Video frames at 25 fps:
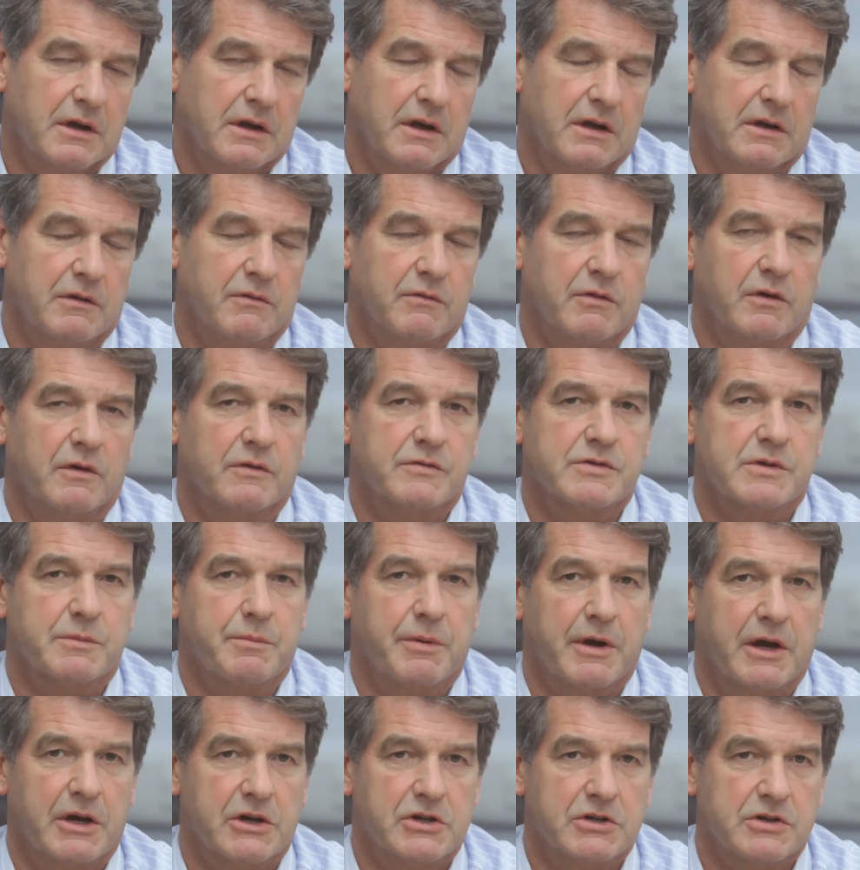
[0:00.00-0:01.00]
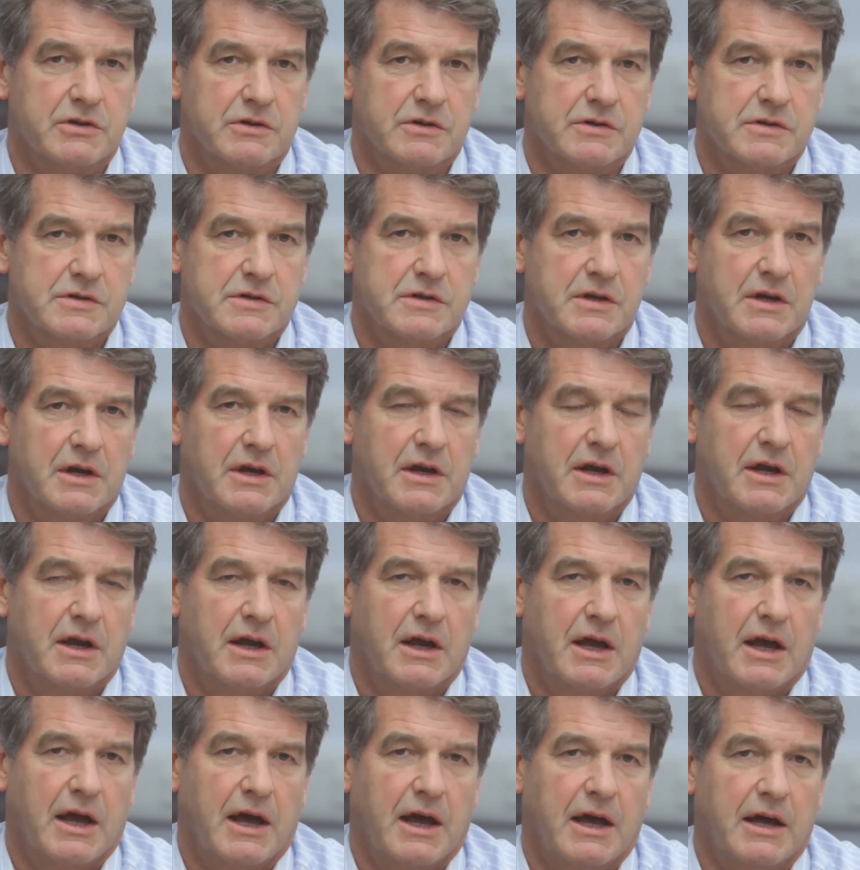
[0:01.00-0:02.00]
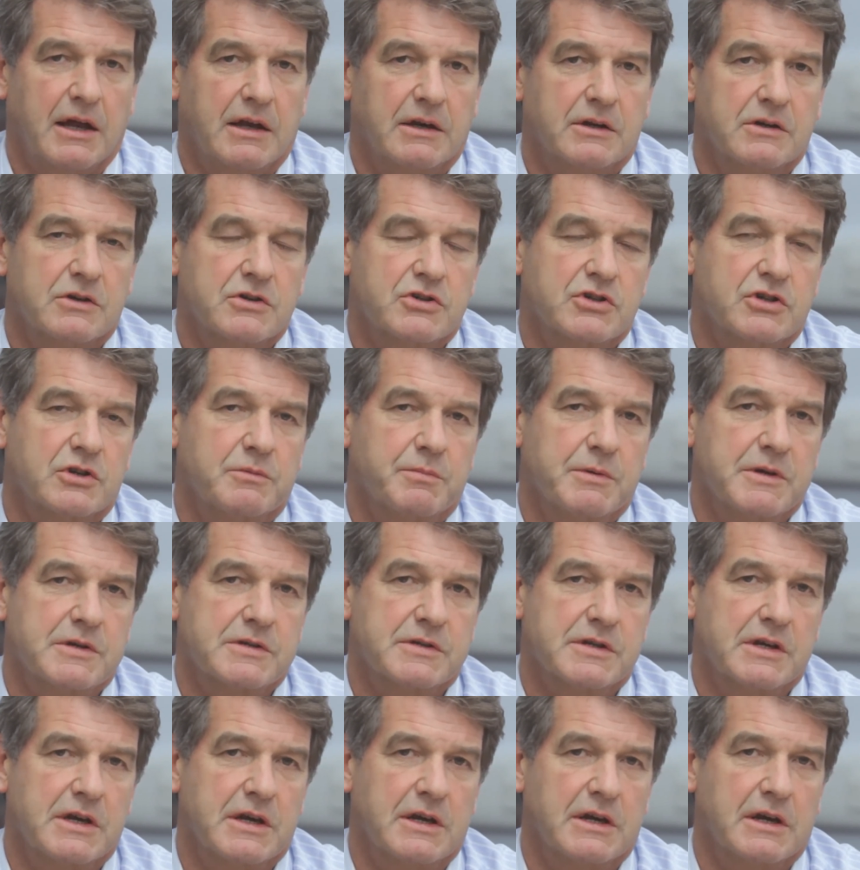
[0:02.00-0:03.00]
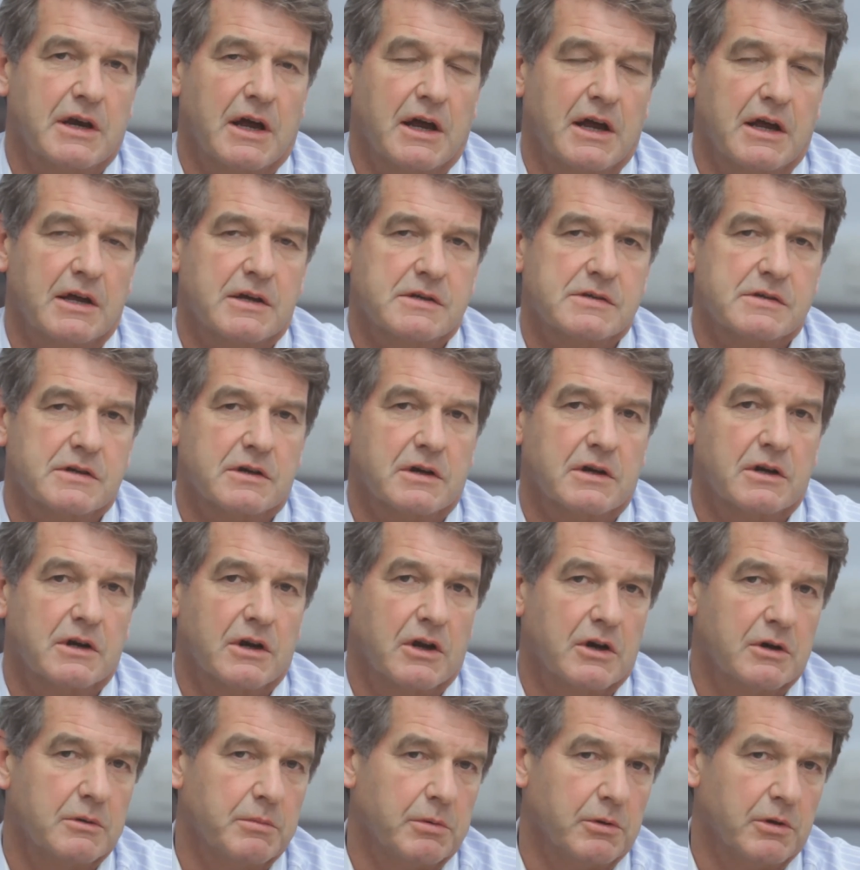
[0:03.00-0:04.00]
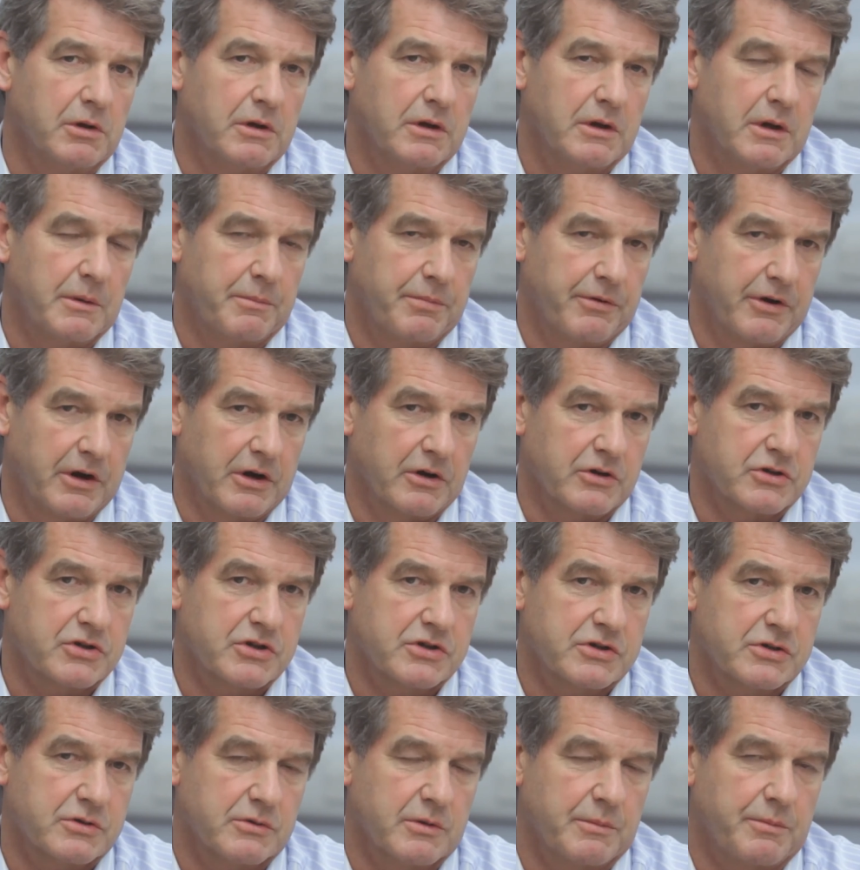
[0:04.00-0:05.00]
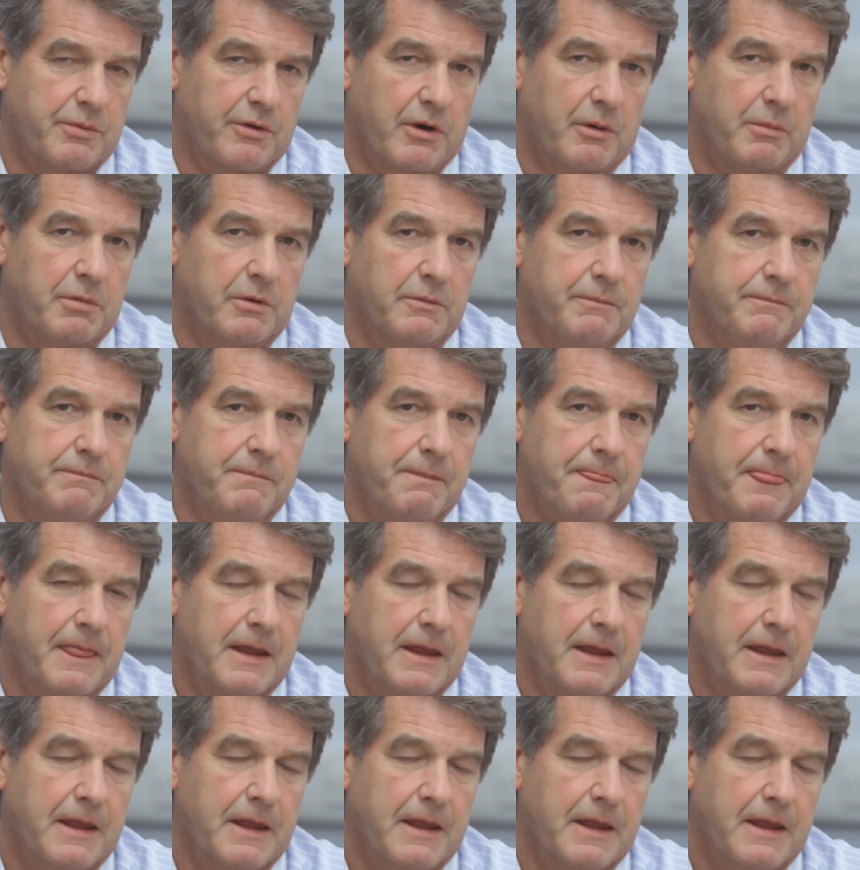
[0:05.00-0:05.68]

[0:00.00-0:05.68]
It involves the patients and should be seen as a global approach to a problem.